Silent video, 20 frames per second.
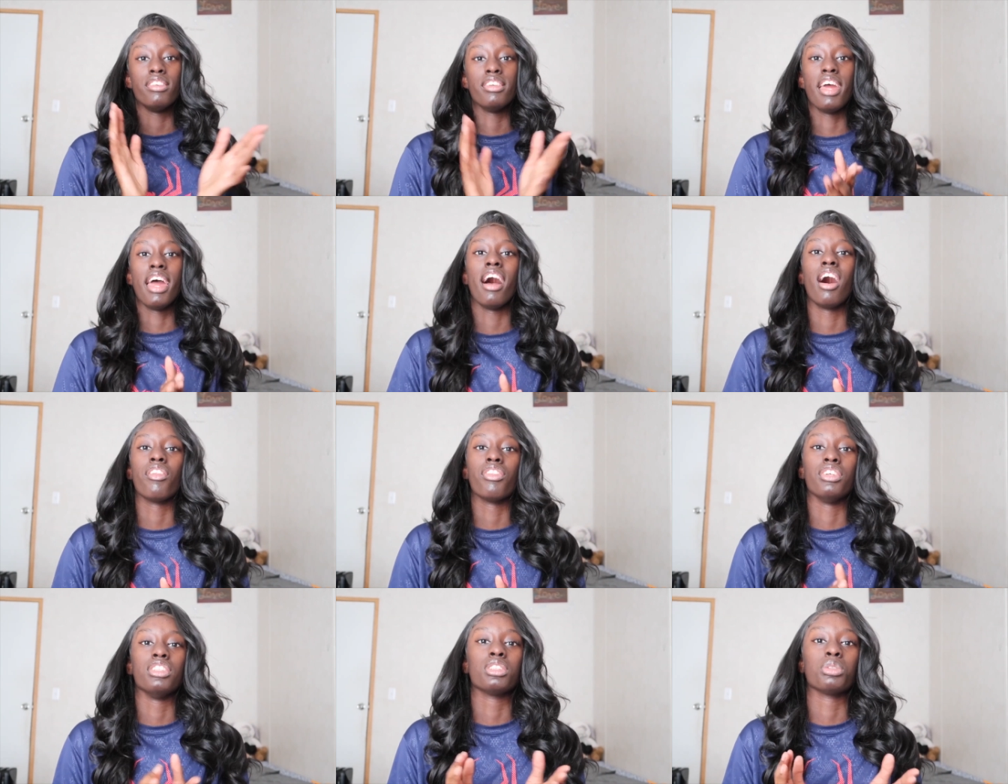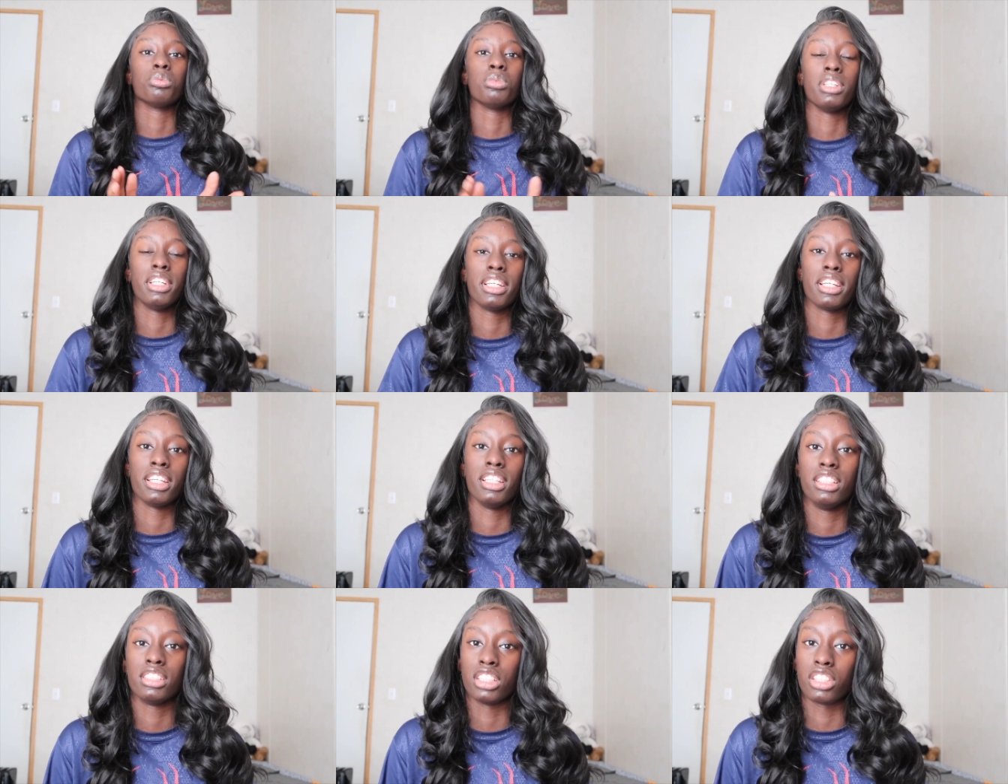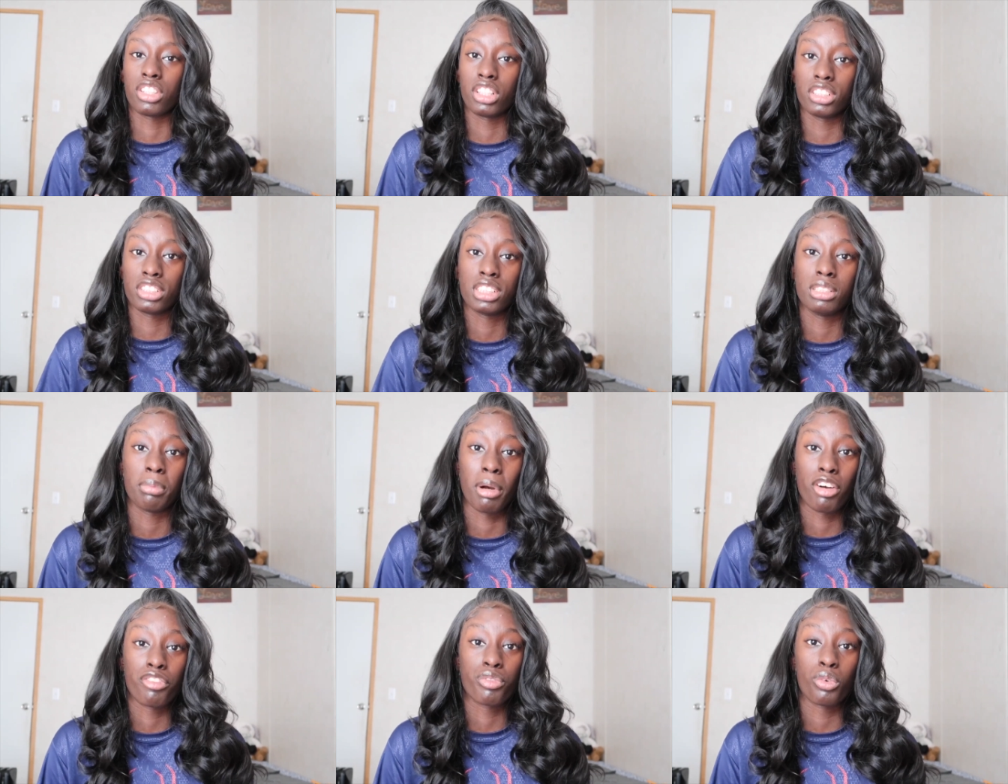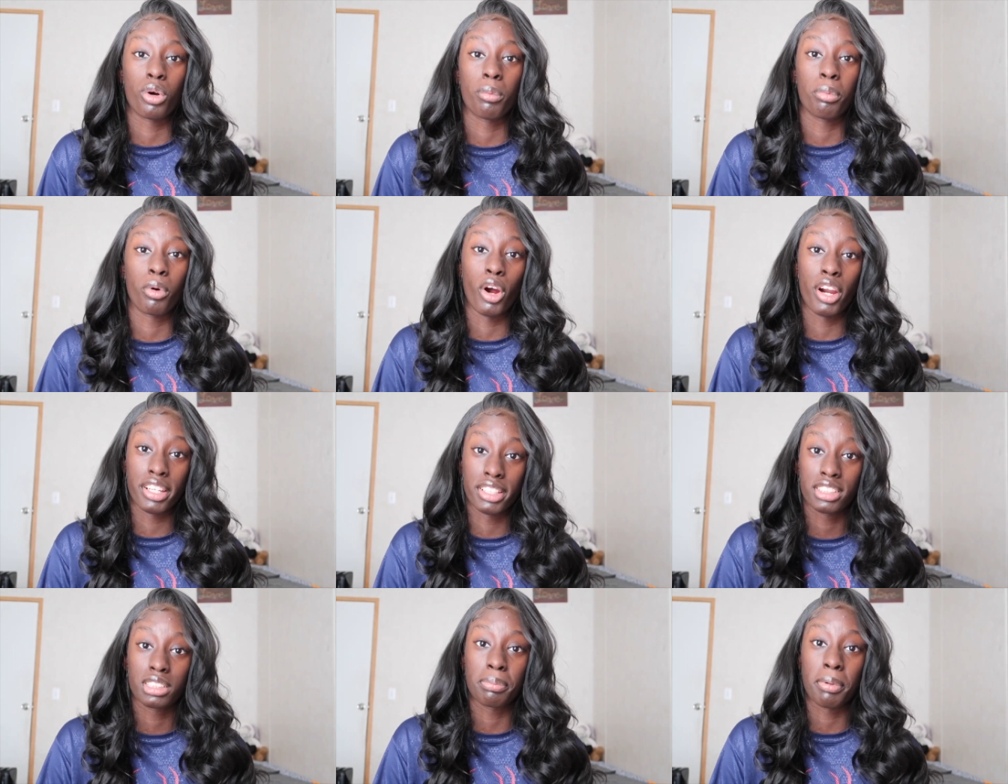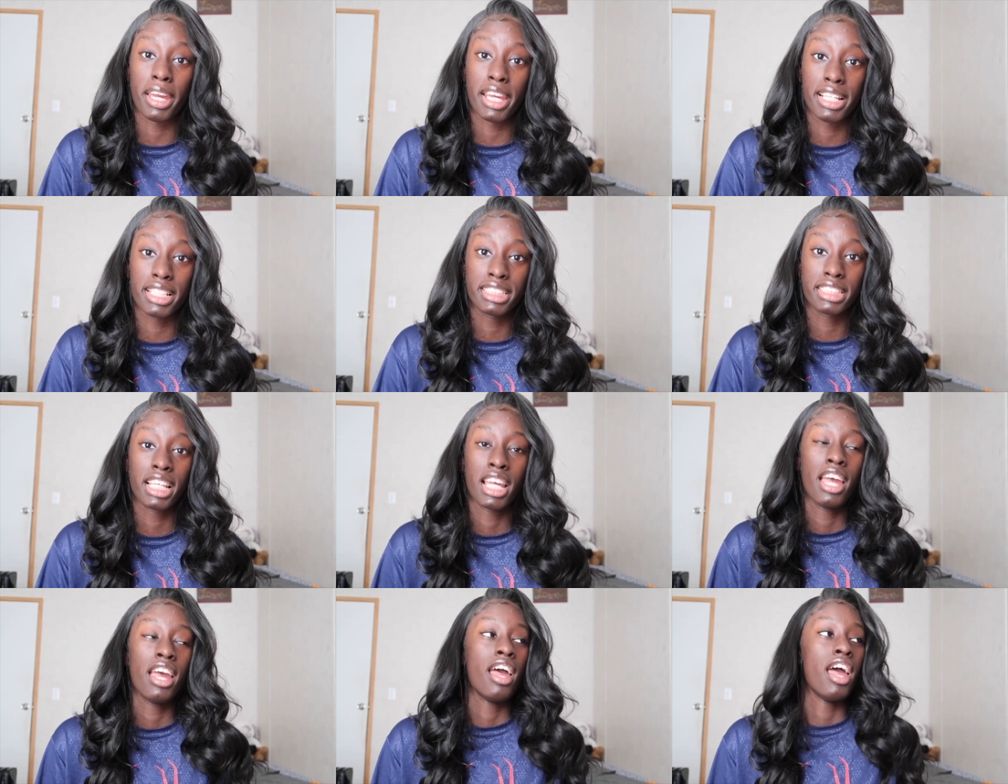Now this wig is a 13x4 parting space,